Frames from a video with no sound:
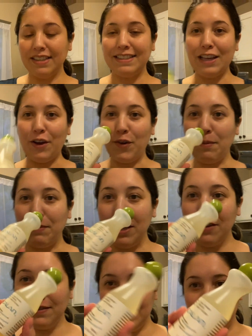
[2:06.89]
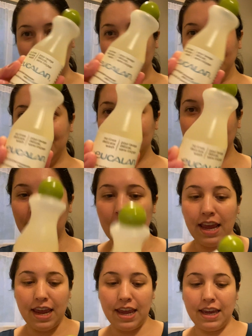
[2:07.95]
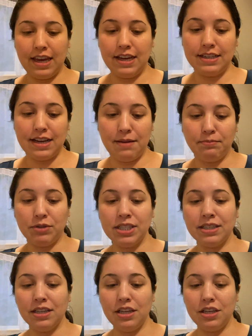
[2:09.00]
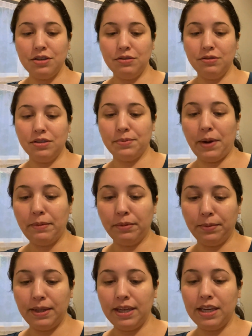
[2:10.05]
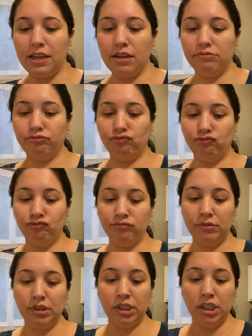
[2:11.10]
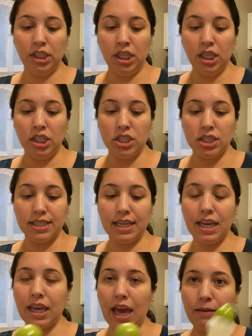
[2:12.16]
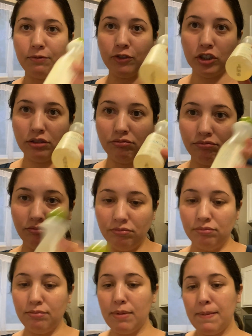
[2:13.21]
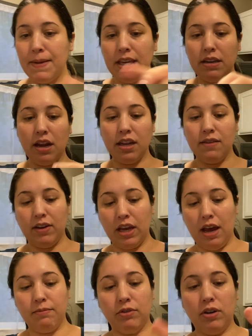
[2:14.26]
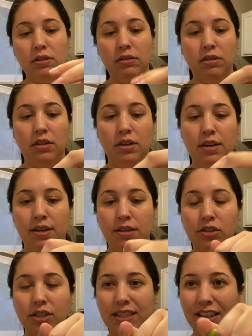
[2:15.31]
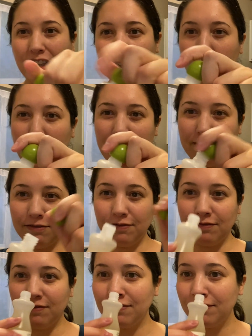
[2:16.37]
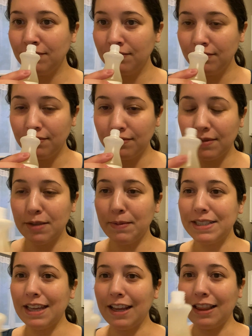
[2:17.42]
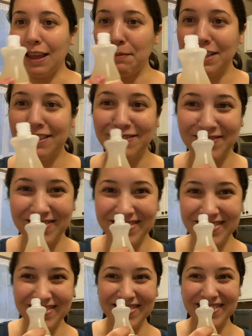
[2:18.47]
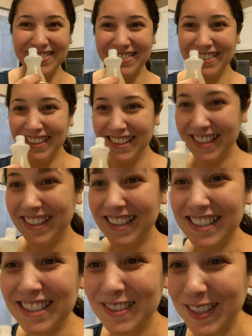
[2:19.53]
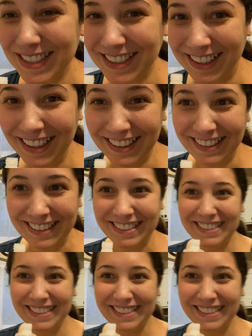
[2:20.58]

So I'm gonna use this, and I'm just gonna use probably just like a capful, maybe not even a capful, just a little bit. It smells like lemon. It smells good.